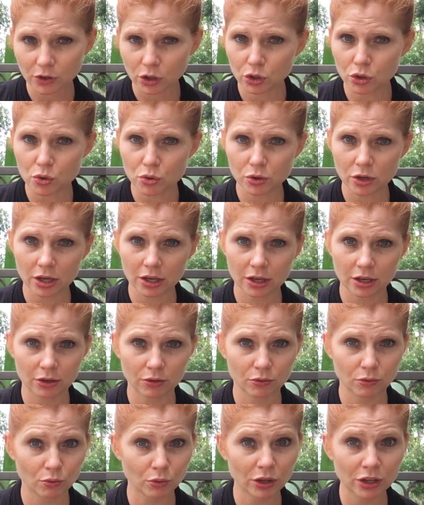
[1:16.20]
You
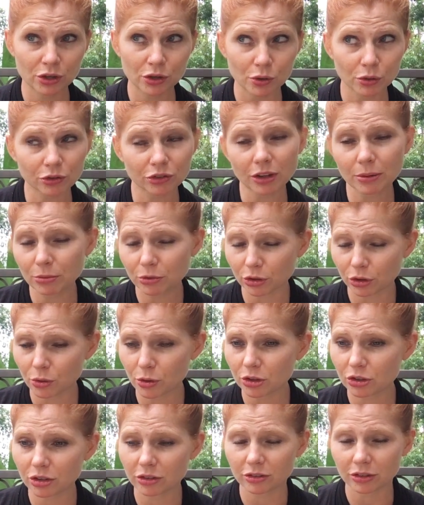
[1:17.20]
can reuse them too,
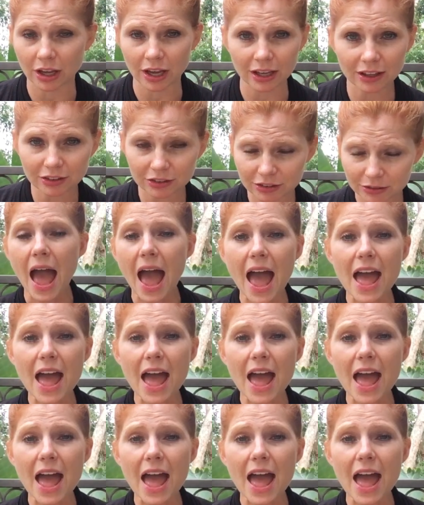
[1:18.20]
which is nice.